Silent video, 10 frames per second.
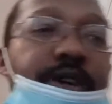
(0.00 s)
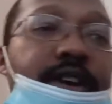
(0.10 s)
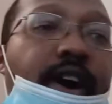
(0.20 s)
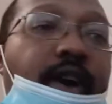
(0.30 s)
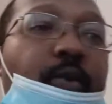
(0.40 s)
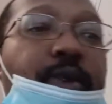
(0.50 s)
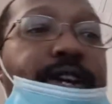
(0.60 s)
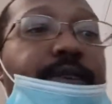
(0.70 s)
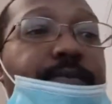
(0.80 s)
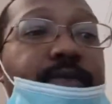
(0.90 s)
we are,
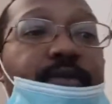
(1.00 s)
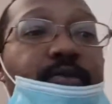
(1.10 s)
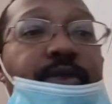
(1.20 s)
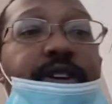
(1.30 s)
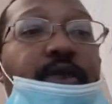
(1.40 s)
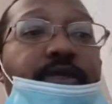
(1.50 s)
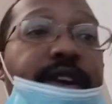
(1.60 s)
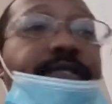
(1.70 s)
we don't give